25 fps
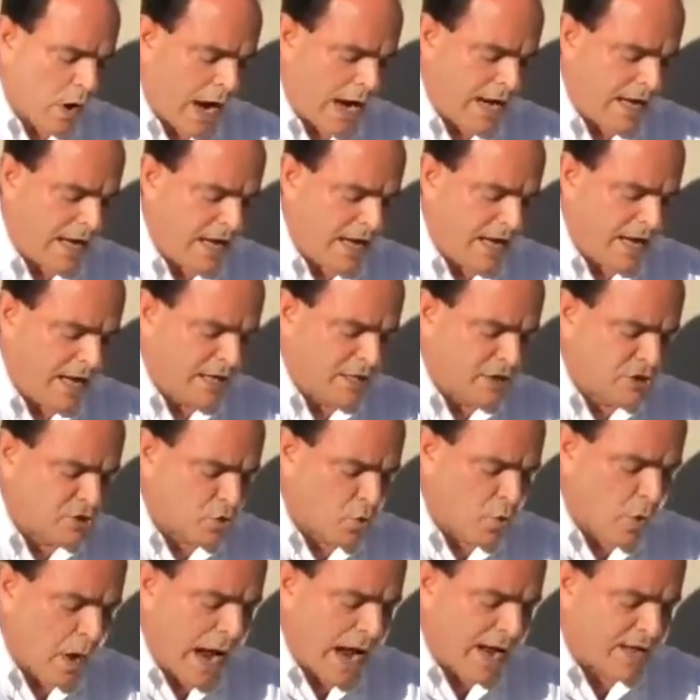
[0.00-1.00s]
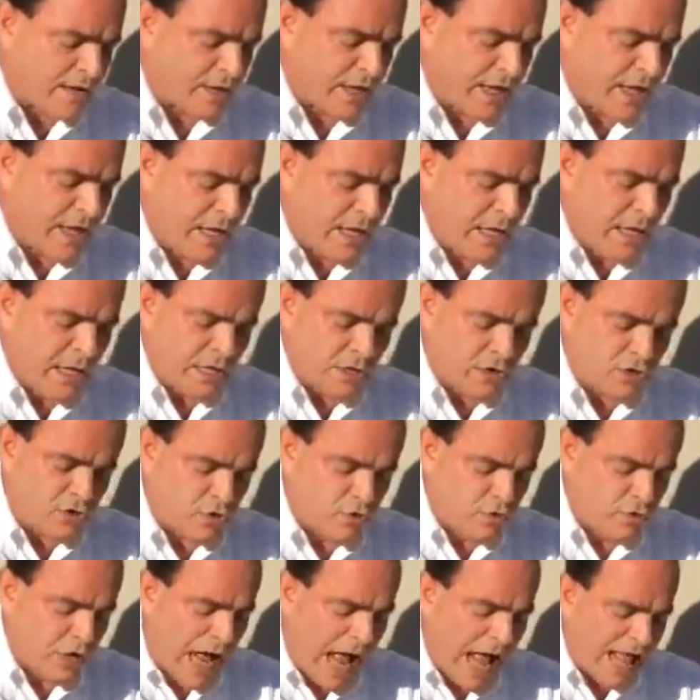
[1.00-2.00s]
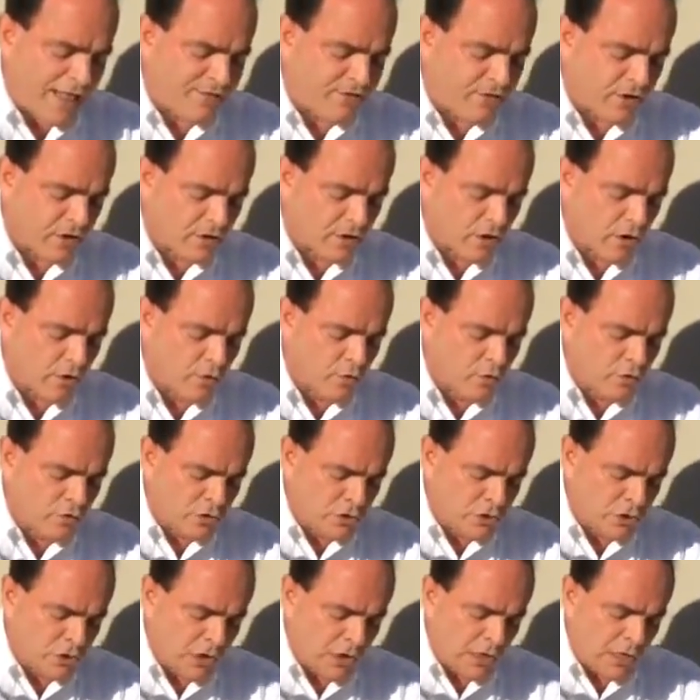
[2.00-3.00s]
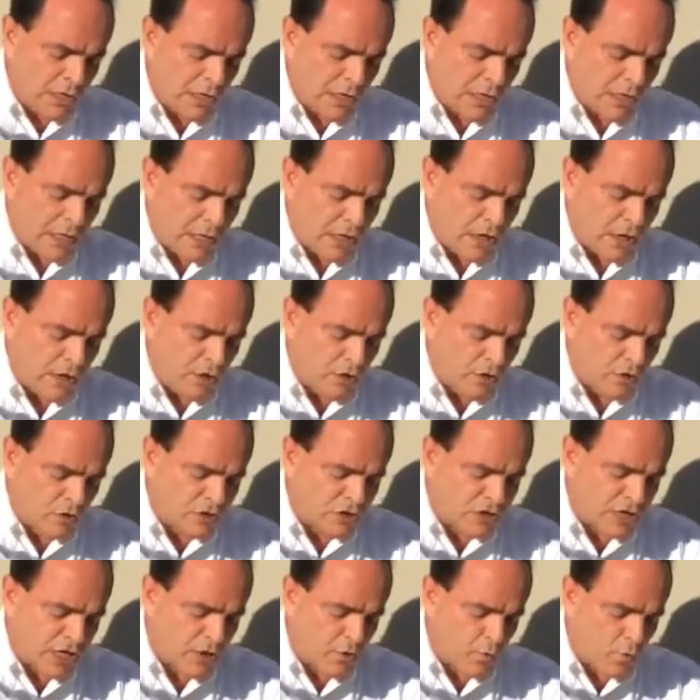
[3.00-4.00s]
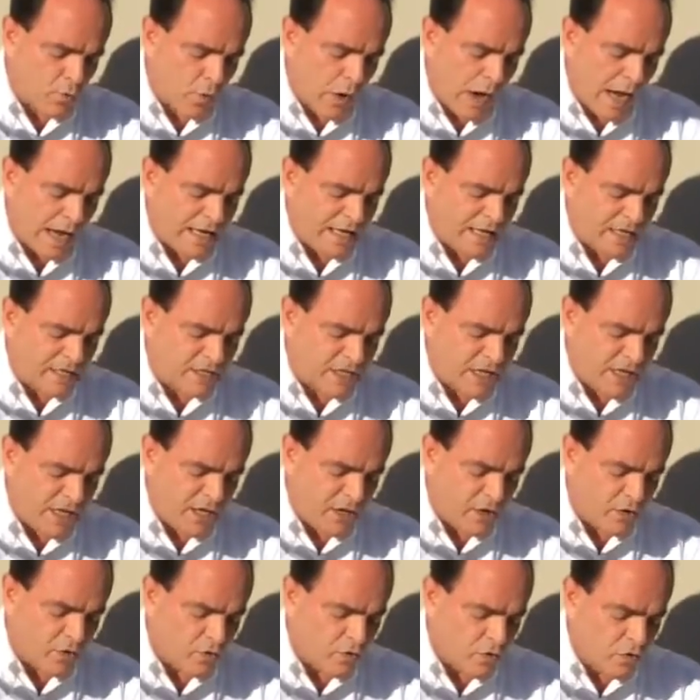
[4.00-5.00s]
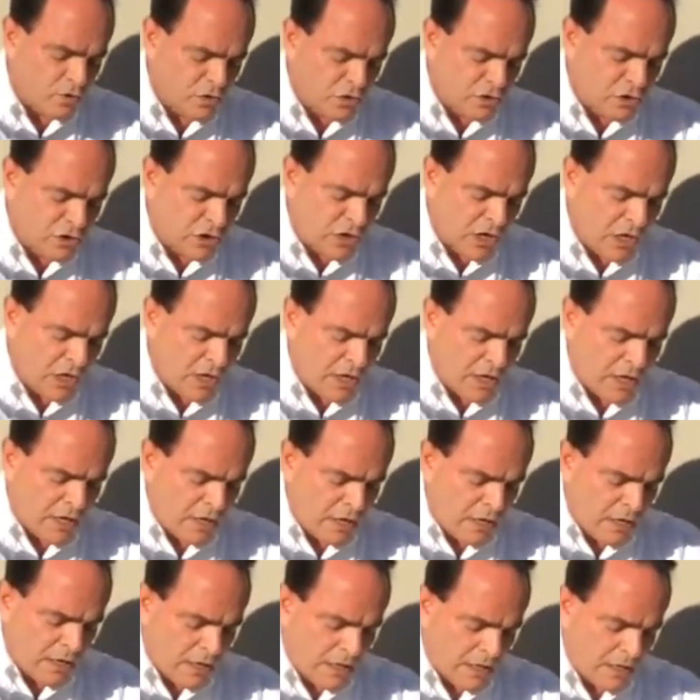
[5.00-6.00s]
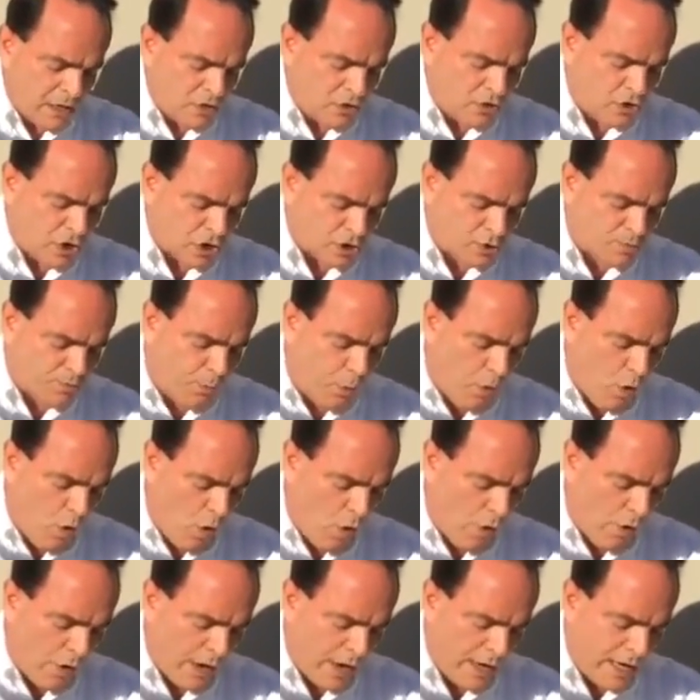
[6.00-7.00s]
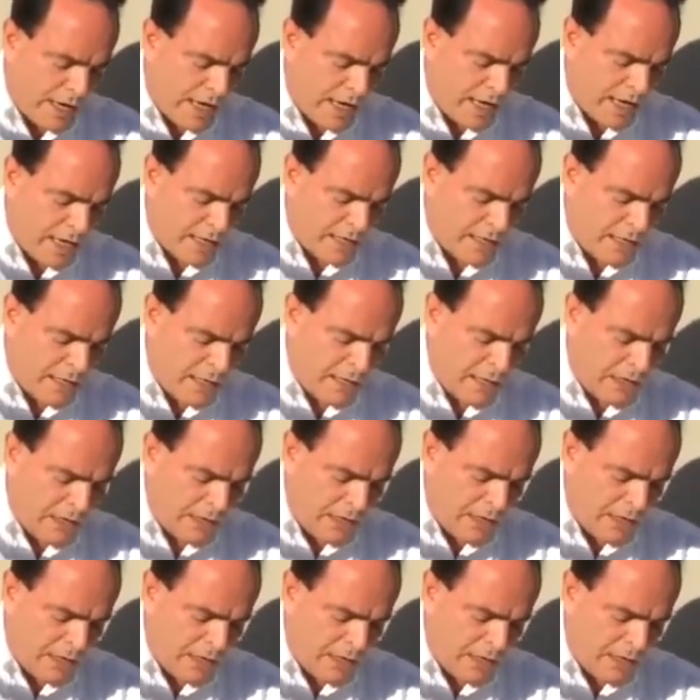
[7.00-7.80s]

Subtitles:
right in directly. Do not dilute. Use it ready to use. Just pour it in.